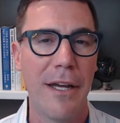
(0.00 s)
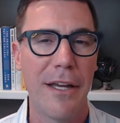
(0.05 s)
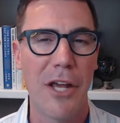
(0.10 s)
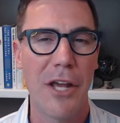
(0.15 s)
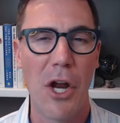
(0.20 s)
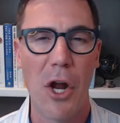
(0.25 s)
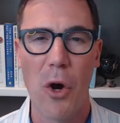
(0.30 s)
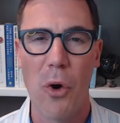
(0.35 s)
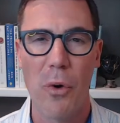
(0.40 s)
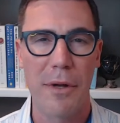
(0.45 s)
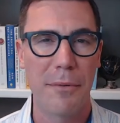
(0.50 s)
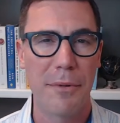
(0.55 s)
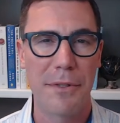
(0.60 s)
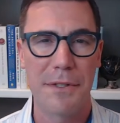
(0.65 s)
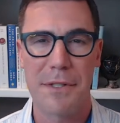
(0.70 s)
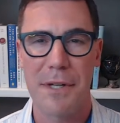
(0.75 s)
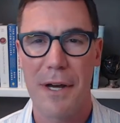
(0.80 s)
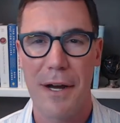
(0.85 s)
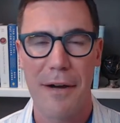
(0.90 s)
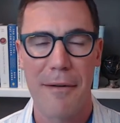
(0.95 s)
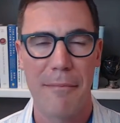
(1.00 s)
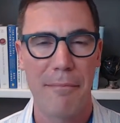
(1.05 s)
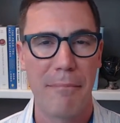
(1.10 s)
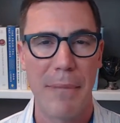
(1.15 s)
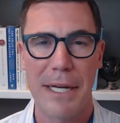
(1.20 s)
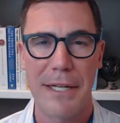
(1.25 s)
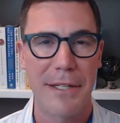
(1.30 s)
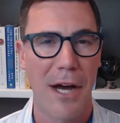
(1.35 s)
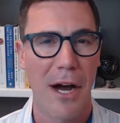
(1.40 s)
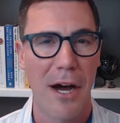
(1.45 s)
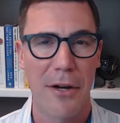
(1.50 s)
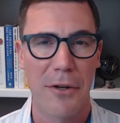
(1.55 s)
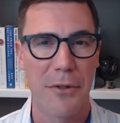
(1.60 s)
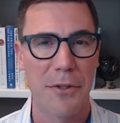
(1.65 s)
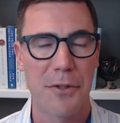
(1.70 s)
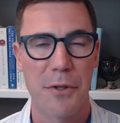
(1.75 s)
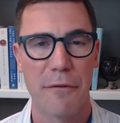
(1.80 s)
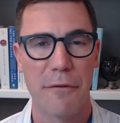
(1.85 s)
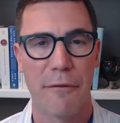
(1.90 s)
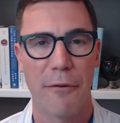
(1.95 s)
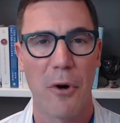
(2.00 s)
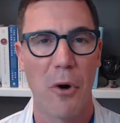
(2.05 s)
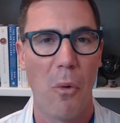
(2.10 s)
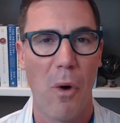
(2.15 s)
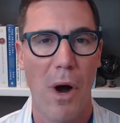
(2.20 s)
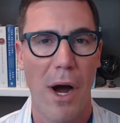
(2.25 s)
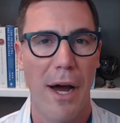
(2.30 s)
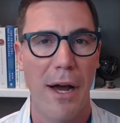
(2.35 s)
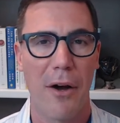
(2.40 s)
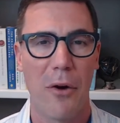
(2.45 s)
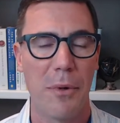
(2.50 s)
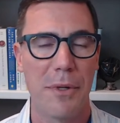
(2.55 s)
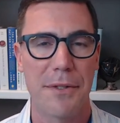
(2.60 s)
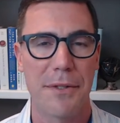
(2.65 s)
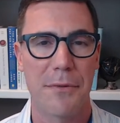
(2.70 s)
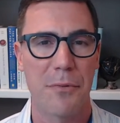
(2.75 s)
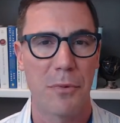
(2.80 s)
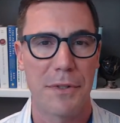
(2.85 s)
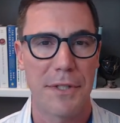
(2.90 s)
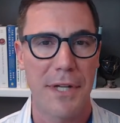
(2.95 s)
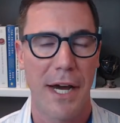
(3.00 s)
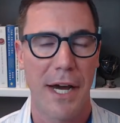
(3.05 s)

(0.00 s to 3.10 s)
You know, it was uh, McDonald's who for a while was was